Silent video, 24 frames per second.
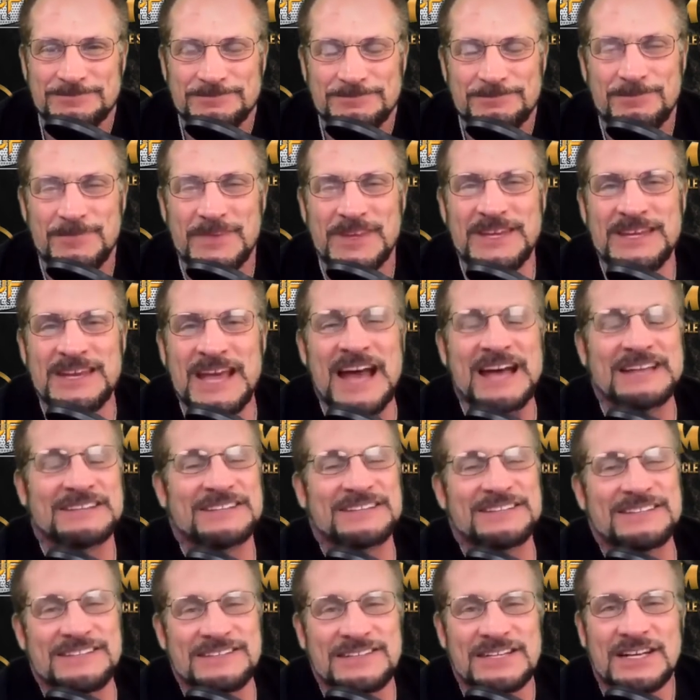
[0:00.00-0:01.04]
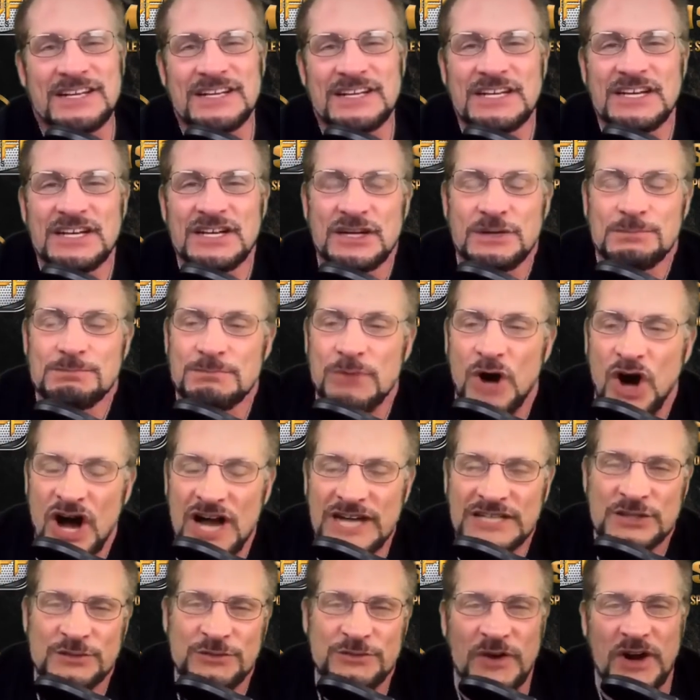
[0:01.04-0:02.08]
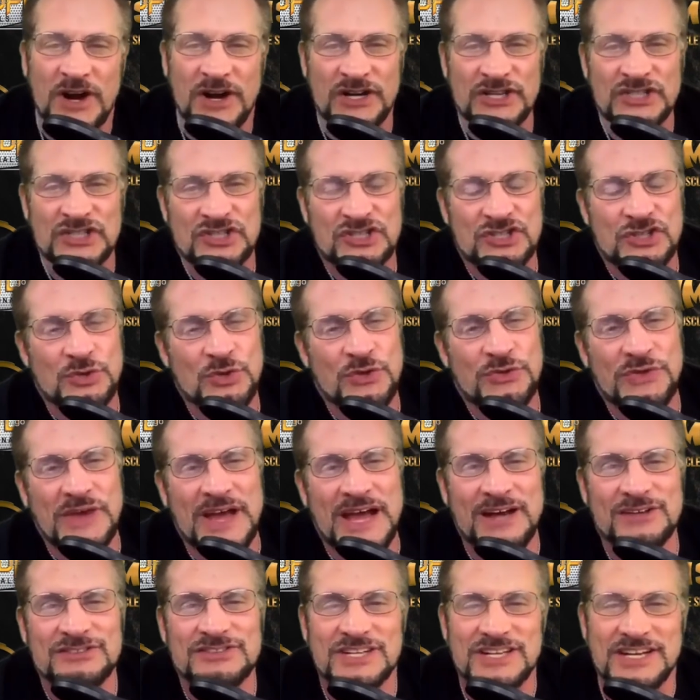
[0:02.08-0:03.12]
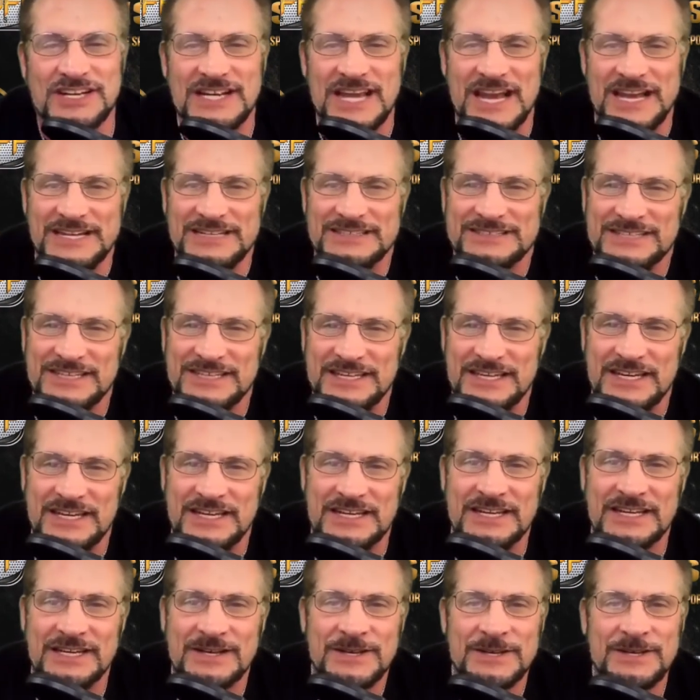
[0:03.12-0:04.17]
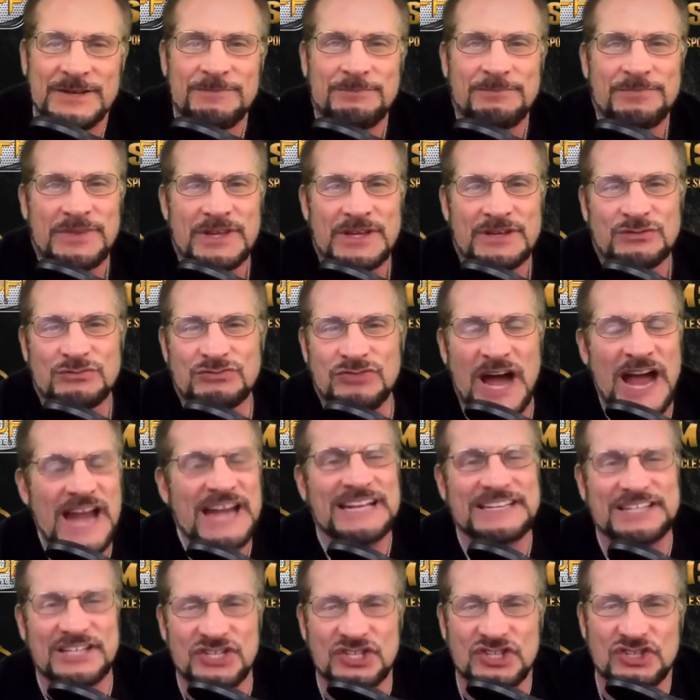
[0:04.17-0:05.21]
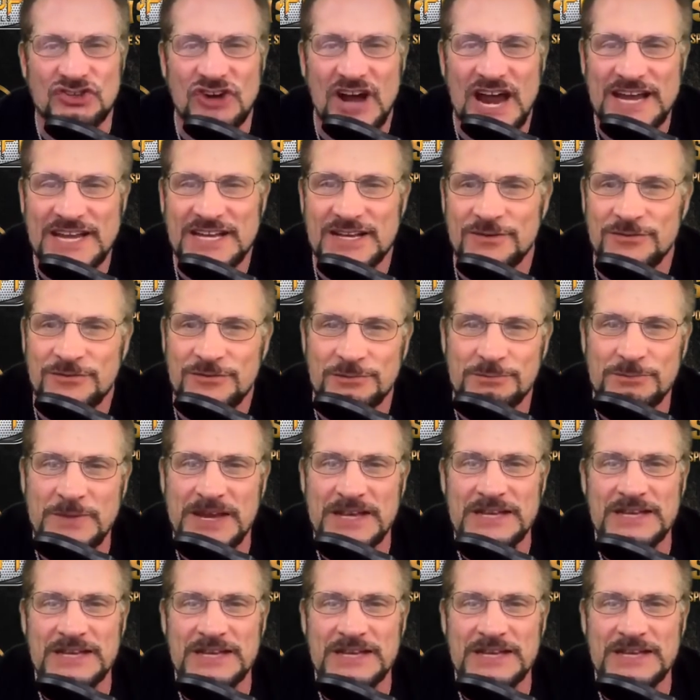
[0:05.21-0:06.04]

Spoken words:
Yes, March 1st, 2019, right at the strike of midnight,